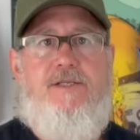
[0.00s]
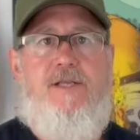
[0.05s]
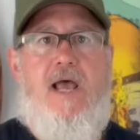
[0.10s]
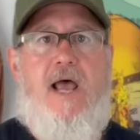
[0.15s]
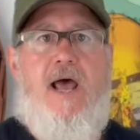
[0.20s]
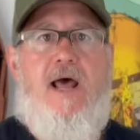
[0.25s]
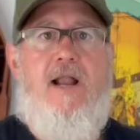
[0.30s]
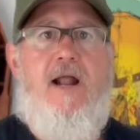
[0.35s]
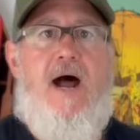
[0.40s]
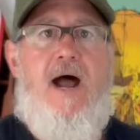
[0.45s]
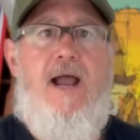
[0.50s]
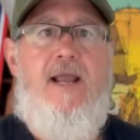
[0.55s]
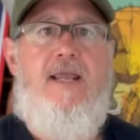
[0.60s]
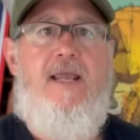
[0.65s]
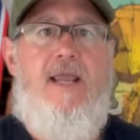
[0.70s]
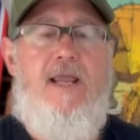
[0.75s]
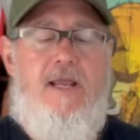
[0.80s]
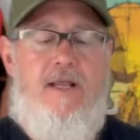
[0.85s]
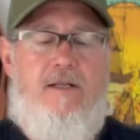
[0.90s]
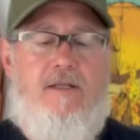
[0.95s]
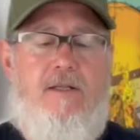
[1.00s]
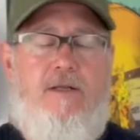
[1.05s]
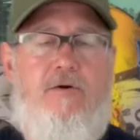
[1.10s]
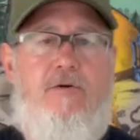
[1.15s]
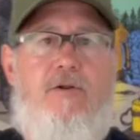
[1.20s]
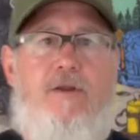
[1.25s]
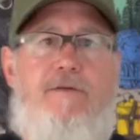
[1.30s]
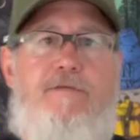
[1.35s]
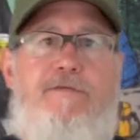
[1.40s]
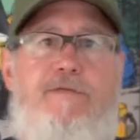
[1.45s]
that I can
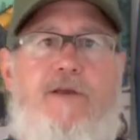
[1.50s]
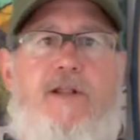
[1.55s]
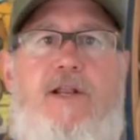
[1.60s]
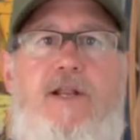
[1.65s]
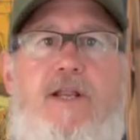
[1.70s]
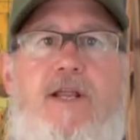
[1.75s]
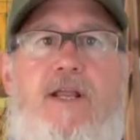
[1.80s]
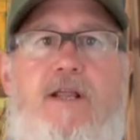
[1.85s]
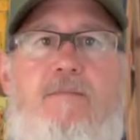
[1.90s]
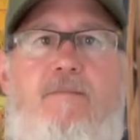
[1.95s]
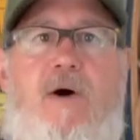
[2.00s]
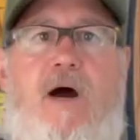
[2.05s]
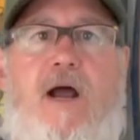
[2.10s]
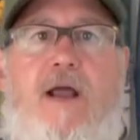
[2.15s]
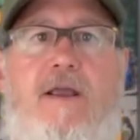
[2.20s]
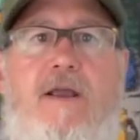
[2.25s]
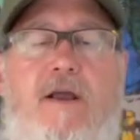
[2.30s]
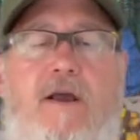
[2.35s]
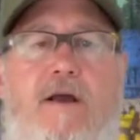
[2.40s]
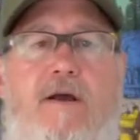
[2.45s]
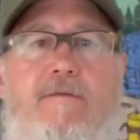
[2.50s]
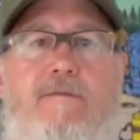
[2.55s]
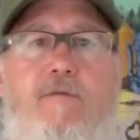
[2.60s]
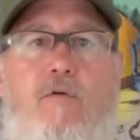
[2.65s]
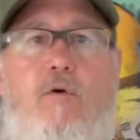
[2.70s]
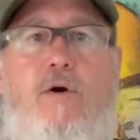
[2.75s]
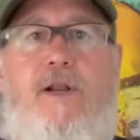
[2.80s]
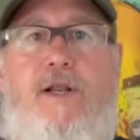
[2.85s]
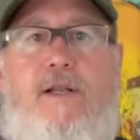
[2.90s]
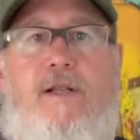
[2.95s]
literally fit it in my
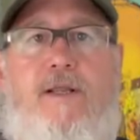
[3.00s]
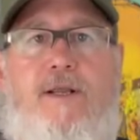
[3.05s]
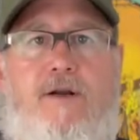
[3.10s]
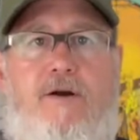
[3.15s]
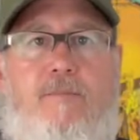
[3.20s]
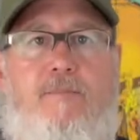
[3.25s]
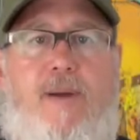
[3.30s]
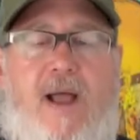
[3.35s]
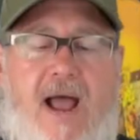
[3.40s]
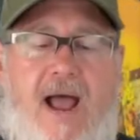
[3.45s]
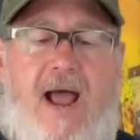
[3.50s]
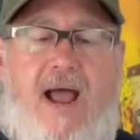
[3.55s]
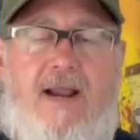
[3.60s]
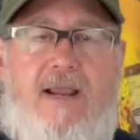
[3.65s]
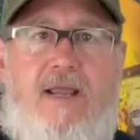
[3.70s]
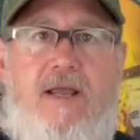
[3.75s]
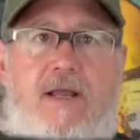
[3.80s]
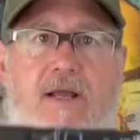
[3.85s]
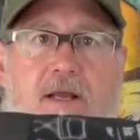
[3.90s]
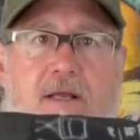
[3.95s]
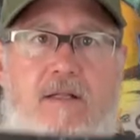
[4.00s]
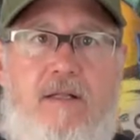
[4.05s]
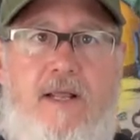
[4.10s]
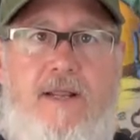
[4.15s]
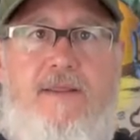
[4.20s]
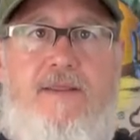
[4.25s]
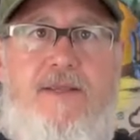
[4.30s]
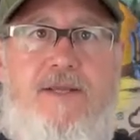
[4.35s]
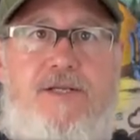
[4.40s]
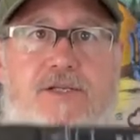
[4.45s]
40 liter pack
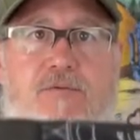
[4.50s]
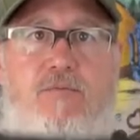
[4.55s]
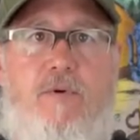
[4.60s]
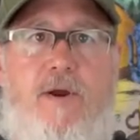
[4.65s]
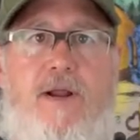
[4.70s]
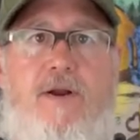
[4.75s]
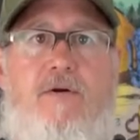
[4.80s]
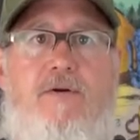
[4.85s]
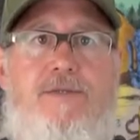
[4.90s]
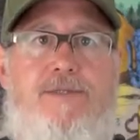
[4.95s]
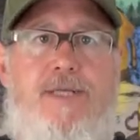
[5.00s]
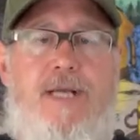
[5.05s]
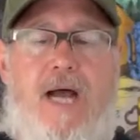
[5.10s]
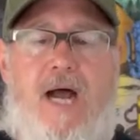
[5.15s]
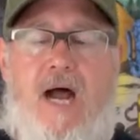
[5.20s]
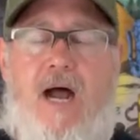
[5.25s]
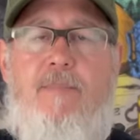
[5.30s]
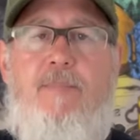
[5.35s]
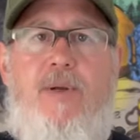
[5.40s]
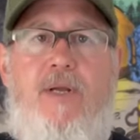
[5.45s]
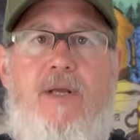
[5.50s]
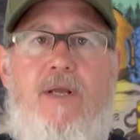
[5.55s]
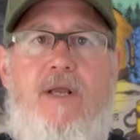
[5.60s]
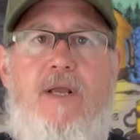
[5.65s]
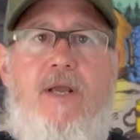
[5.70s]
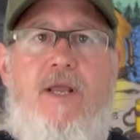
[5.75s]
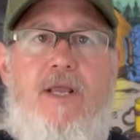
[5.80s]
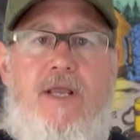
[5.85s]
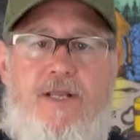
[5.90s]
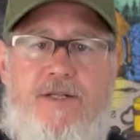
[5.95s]
like this right on top,
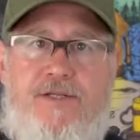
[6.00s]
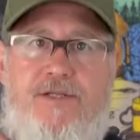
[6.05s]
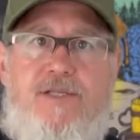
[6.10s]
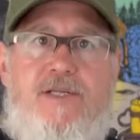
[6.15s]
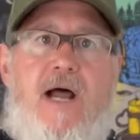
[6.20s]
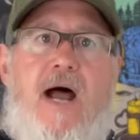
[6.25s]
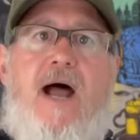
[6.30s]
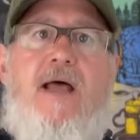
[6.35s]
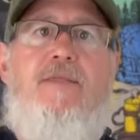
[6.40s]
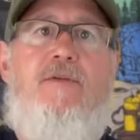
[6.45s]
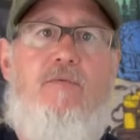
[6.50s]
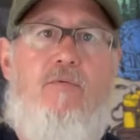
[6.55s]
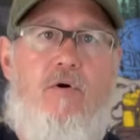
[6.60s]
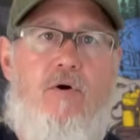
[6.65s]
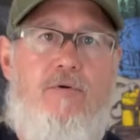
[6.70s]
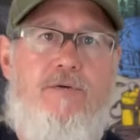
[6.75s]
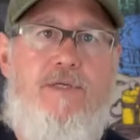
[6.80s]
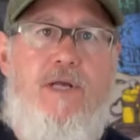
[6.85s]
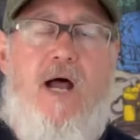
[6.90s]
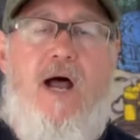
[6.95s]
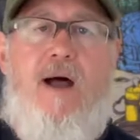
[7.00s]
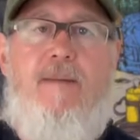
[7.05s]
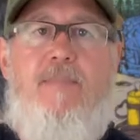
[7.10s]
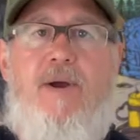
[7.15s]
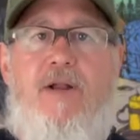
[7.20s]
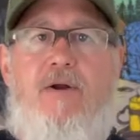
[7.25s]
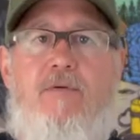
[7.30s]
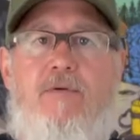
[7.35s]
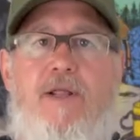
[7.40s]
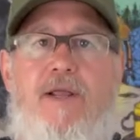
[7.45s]
inside the roll top.
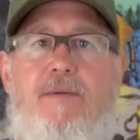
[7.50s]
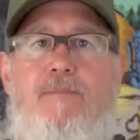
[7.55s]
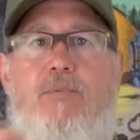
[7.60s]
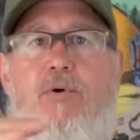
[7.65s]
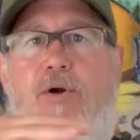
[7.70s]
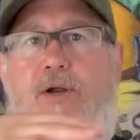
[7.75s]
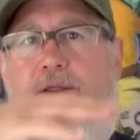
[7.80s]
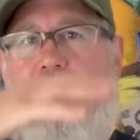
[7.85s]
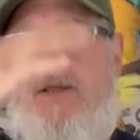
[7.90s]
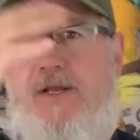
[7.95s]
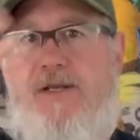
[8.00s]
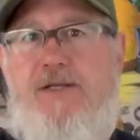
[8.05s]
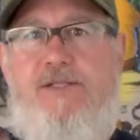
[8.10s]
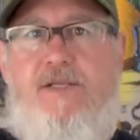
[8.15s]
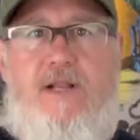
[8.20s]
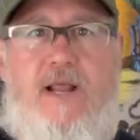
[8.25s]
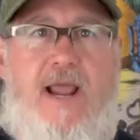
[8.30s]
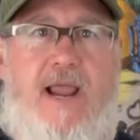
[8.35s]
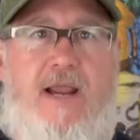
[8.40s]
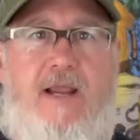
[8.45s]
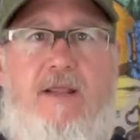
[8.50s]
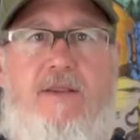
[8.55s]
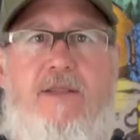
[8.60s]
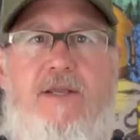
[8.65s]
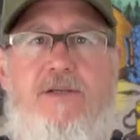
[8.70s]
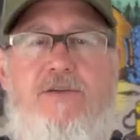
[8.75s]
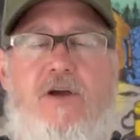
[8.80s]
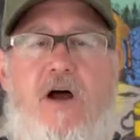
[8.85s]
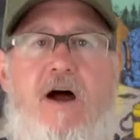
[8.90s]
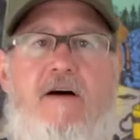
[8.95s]
I don't like putting things and hanging
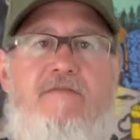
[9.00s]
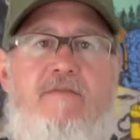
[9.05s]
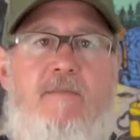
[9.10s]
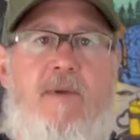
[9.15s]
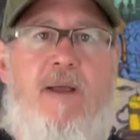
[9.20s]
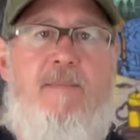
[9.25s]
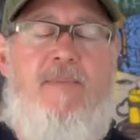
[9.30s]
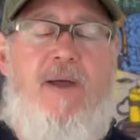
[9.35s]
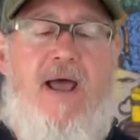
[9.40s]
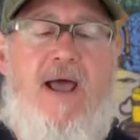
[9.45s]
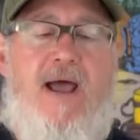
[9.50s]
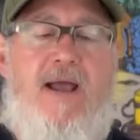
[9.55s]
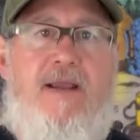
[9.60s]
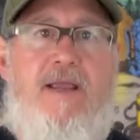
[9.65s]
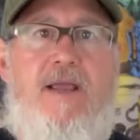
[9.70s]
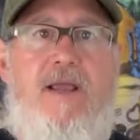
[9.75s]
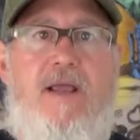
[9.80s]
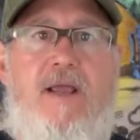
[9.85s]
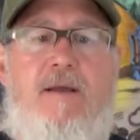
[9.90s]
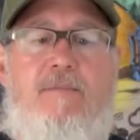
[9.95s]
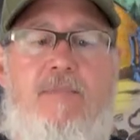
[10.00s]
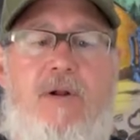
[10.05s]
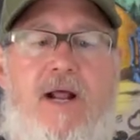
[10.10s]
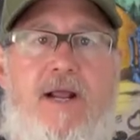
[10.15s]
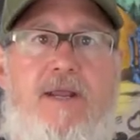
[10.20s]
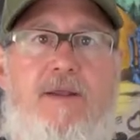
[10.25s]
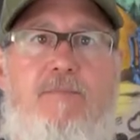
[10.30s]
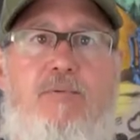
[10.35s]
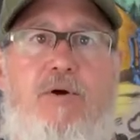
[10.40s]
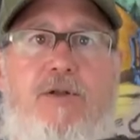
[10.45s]
things off of my pack, but I
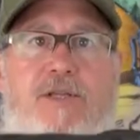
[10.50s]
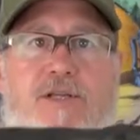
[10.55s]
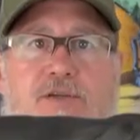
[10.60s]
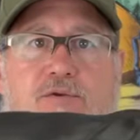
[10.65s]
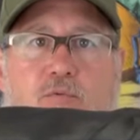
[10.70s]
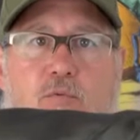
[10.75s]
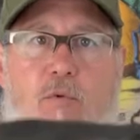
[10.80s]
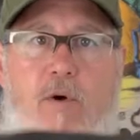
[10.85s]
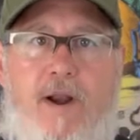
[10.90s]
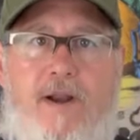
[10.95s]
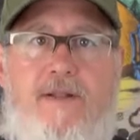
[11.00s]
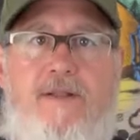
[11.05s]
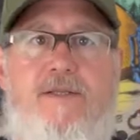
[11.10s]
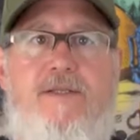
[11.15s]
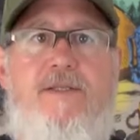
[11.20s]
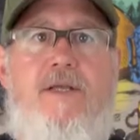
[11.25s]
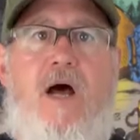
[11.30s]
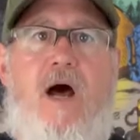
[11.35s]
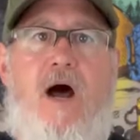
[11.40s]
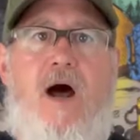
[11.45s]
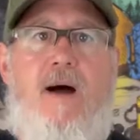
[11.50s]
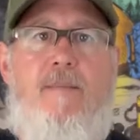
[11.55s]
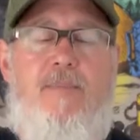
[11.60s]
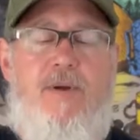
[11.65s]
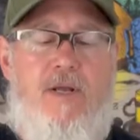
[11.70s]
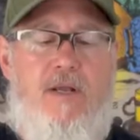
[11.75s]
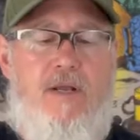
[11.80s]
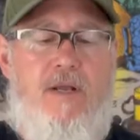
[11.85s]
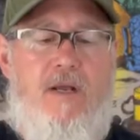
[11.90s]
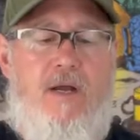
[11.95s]
can put this right at the top.